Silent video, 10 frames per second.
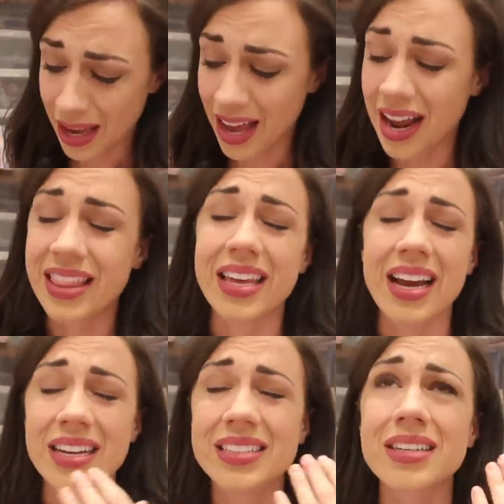And I
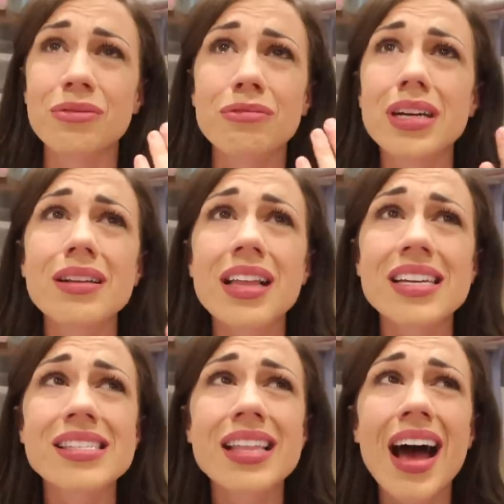think I didn't
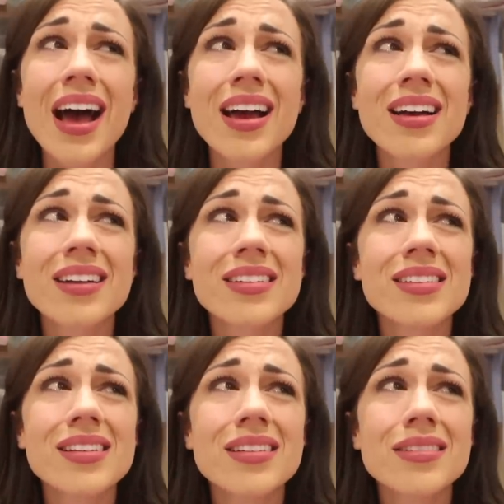realize that.
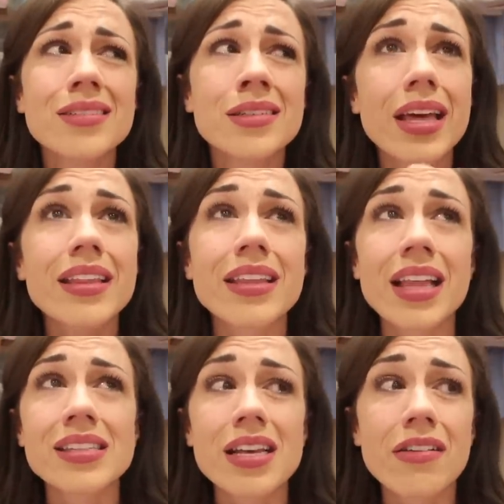Like that
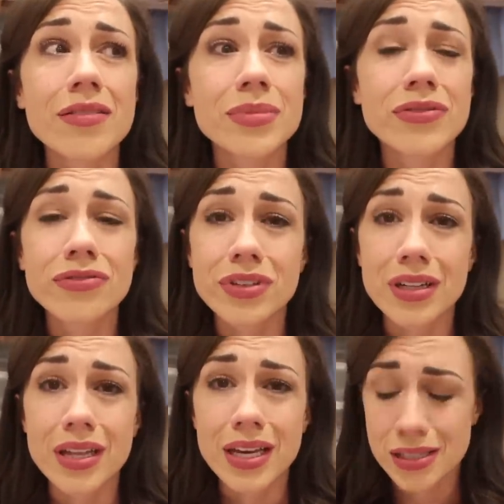that's how I've been
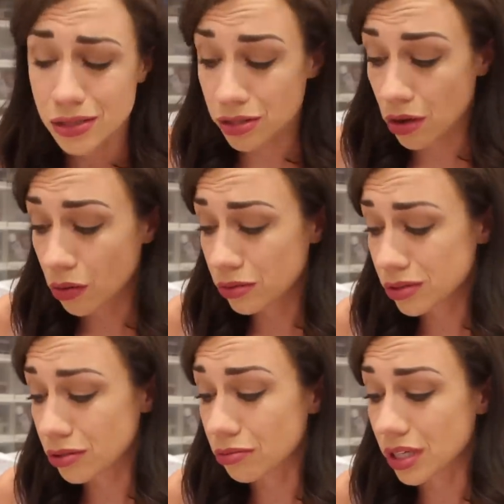feeling and so
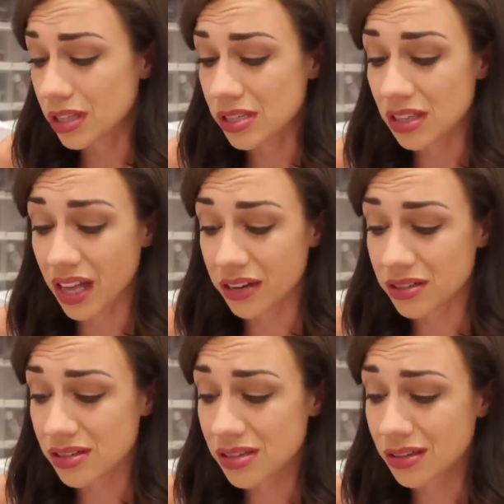to read these
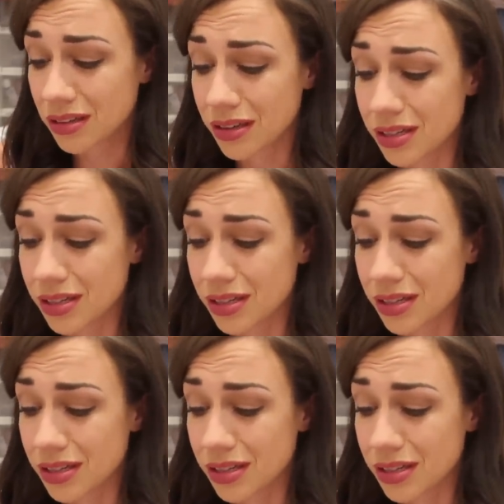letters,